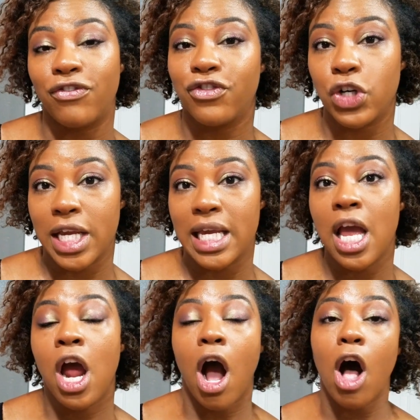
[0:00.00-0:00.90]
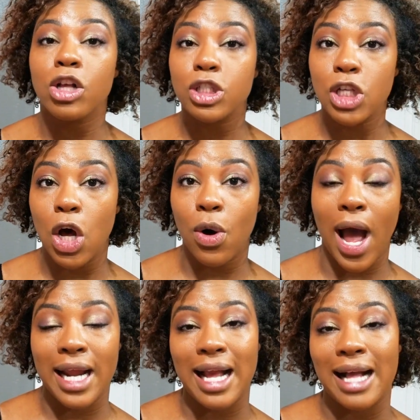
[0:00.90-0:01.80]
free. Also,
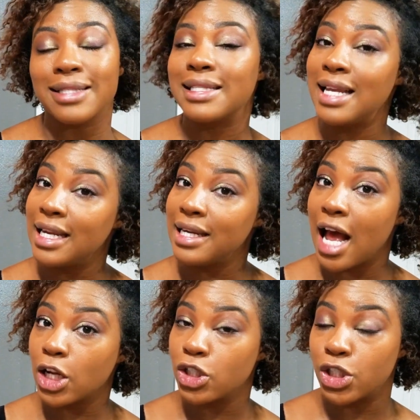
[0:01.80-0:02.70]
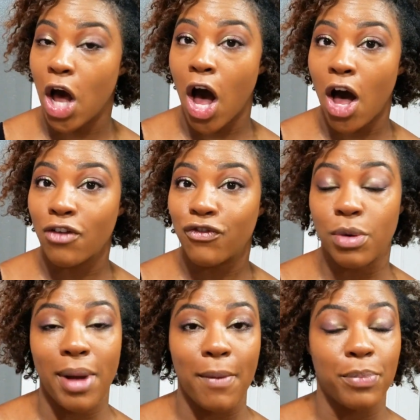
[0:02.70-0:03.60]
I got $10 off for
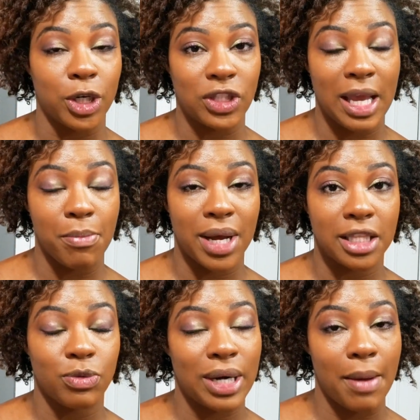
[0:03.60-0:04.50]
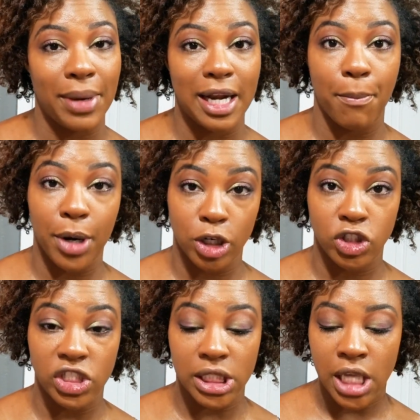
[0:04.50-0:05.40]
my birthday month when I made a
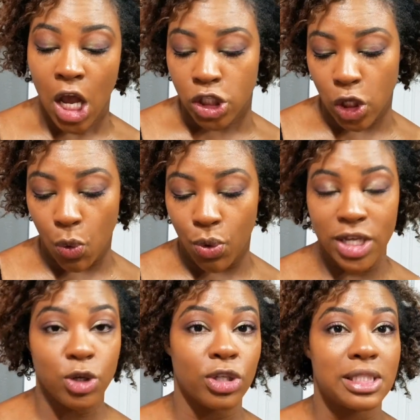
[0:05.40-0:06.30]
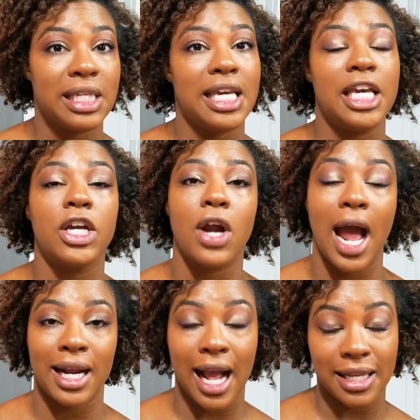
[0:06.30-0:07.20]
purchase. So what you'll see here,
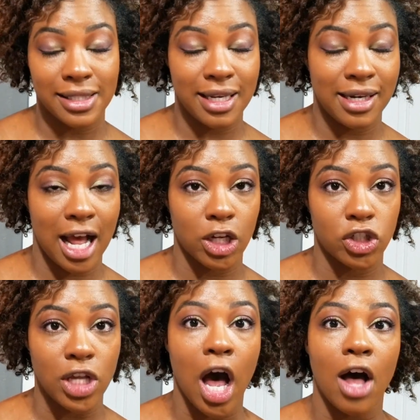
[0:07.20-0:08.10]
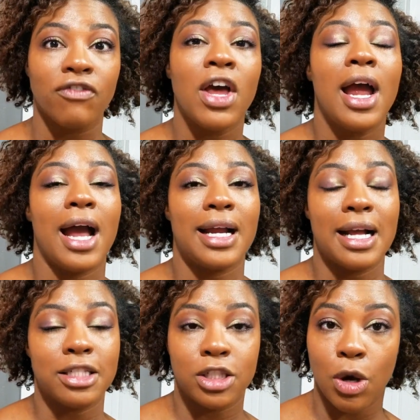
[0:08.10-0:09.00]
I got $10 off. I
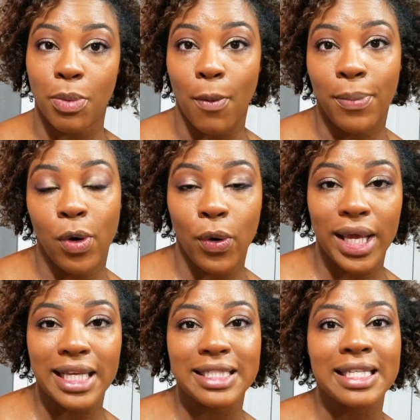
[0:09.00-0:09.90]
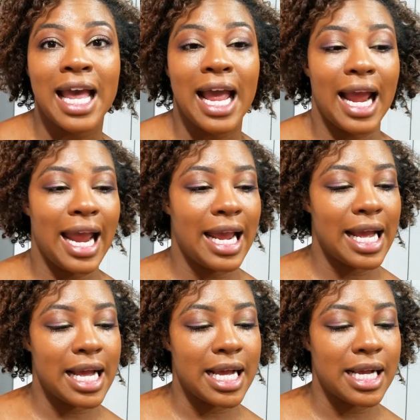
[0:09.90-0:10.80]
got double points.
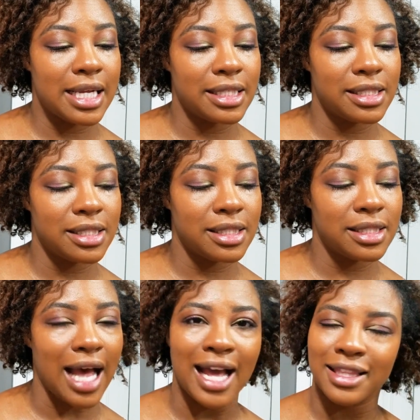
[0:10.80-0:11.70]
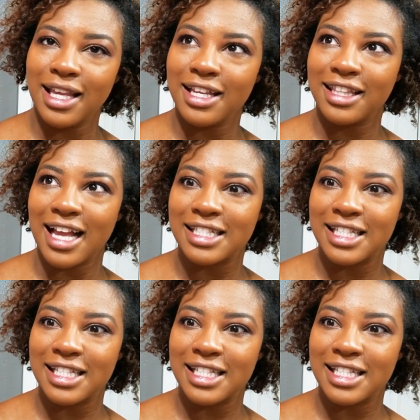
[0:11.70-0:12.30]
And I think that's